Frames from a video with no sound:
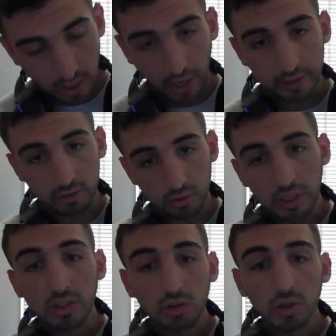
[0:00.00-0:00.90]
I do
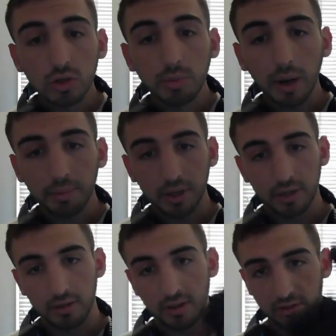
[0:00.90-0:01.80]
need to lube up
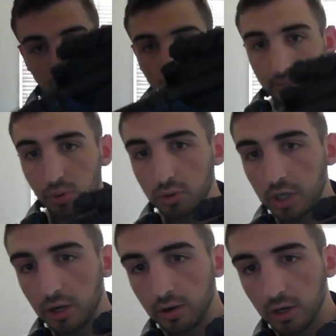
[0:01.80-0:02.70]
this bolt
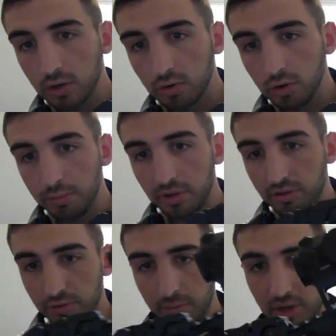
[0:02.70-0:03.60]
carrier group, this
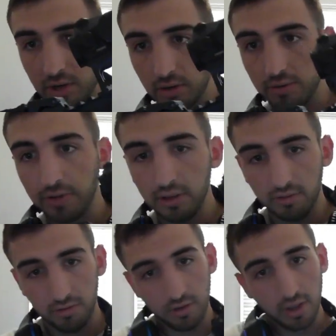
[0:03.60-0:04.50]
from Daniel
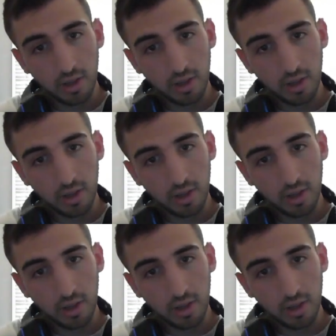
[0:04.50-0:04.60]
Defense,